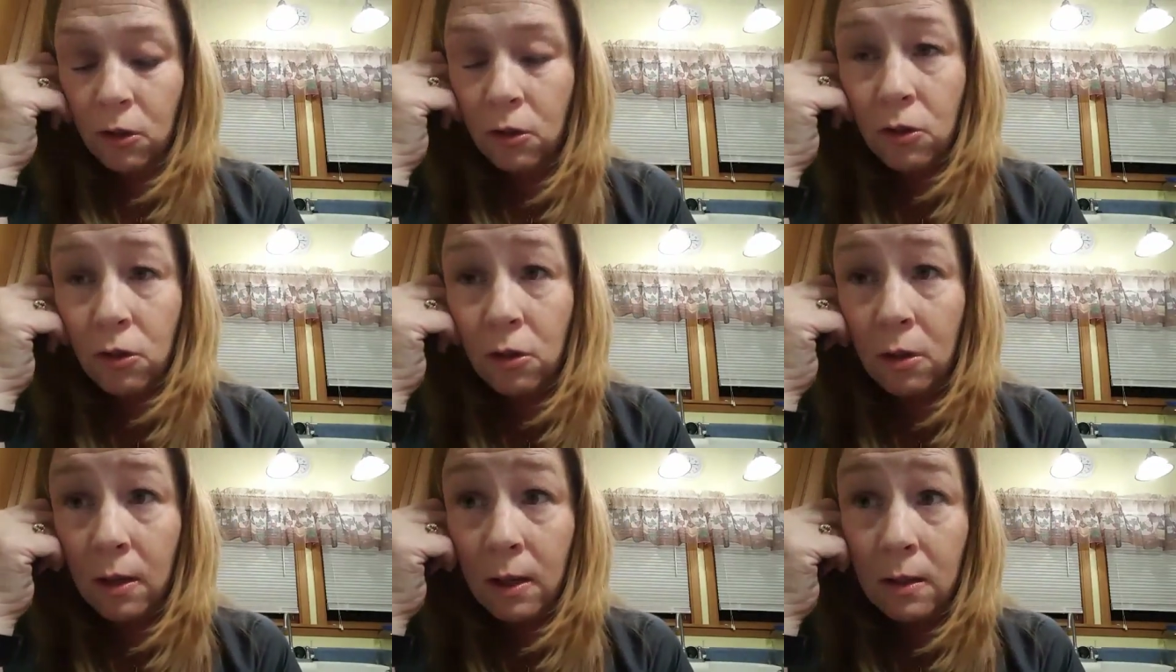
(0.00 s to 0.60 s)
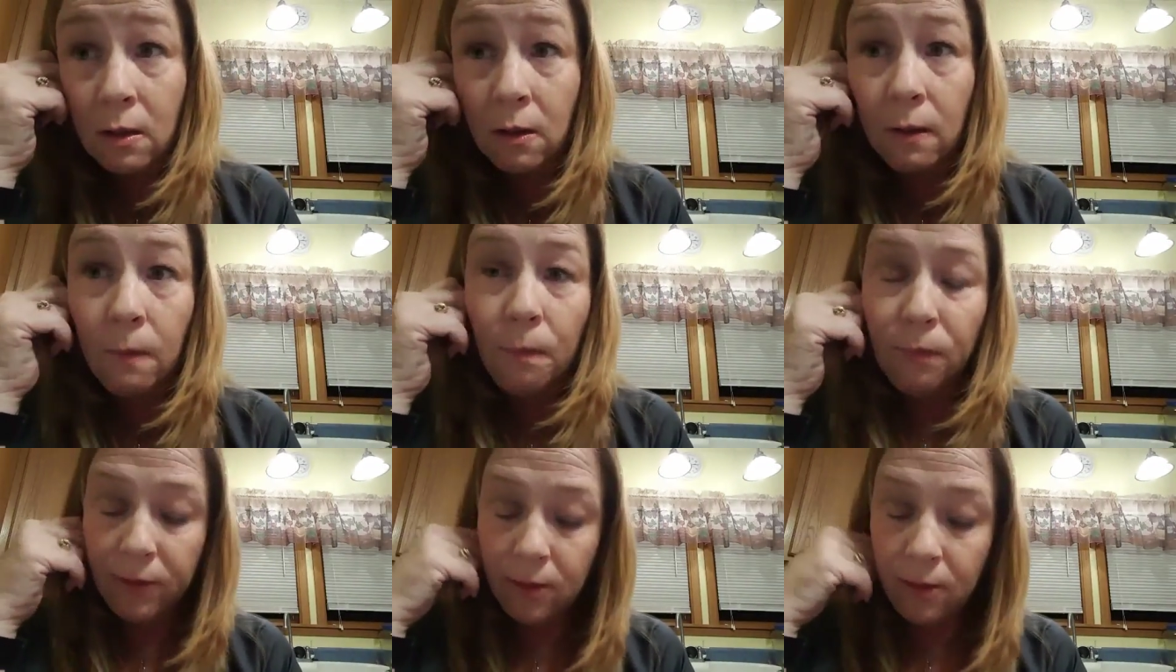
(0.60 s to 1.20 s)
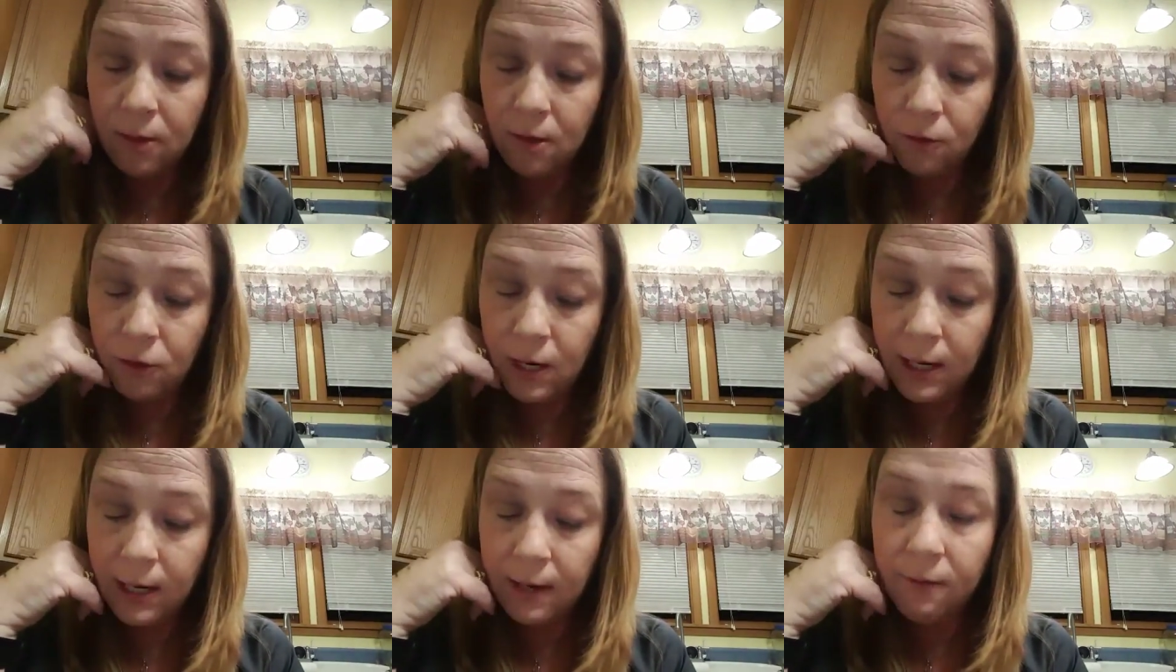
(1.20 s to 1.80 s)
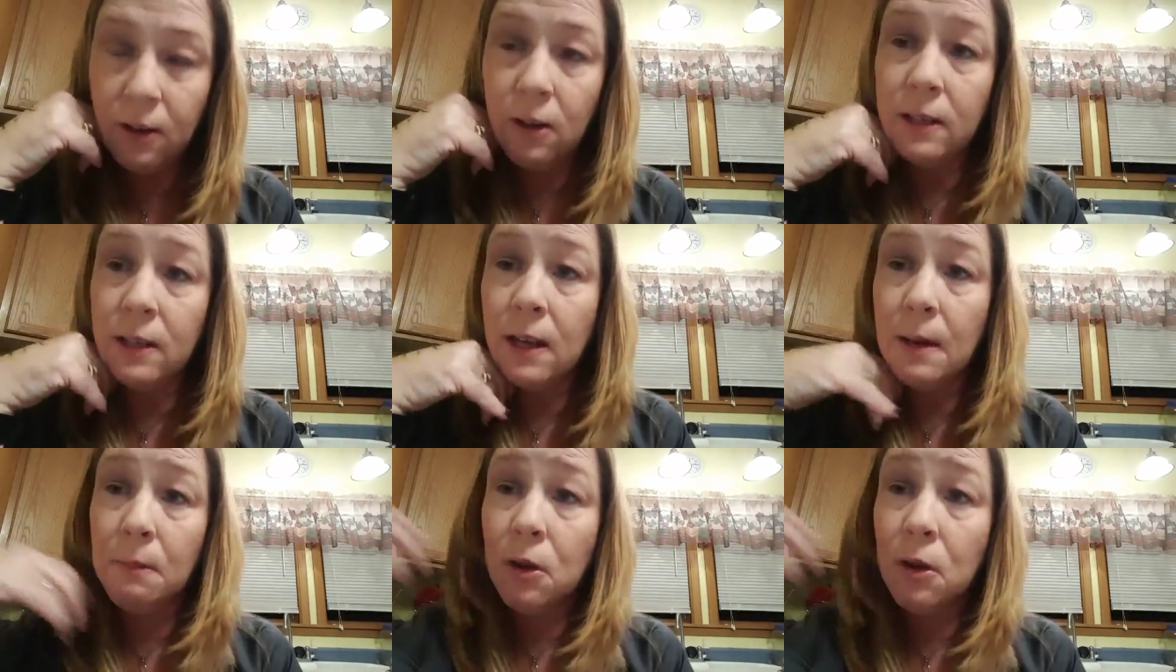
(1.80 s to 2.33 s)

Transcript: shh, because they're trying to have a good time.